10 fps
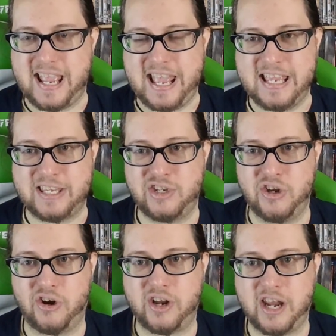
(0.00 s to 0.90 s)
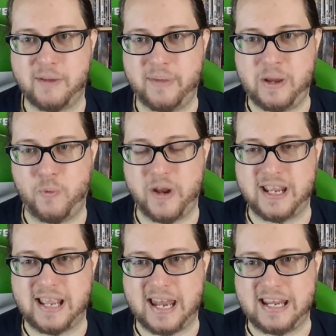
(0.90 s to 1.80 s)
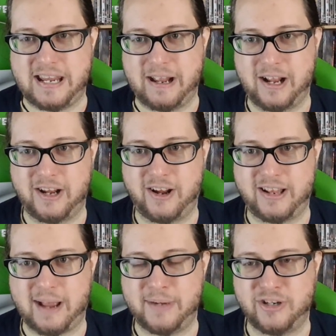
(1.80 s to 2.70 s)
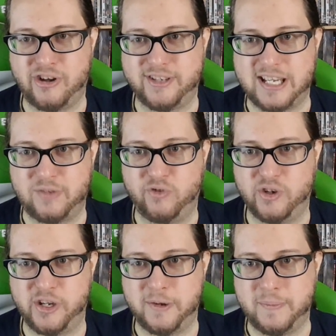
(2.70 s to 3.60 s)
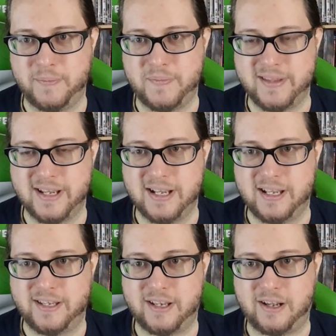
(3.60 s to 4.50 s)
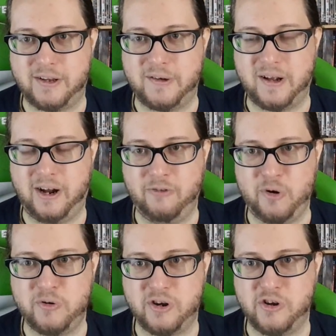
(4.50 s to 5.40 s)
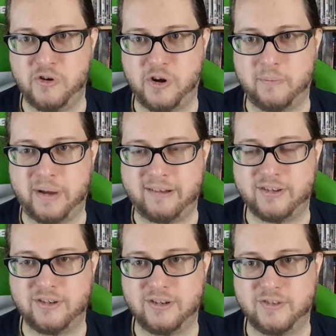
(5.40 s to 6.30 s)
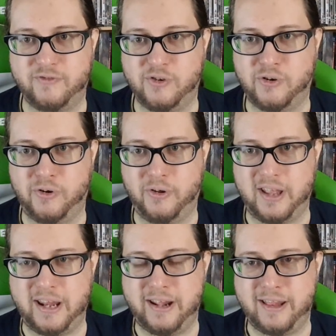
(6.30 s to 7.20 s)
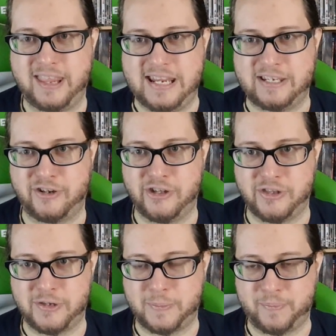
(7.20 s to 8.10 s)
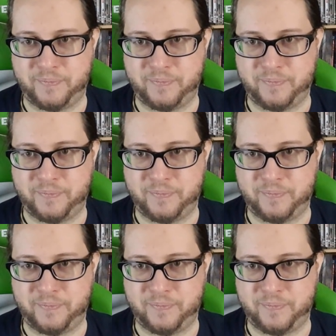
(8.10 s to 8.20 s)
It's not going to be winning any damage contests for you. So I will do comparisons for these guns.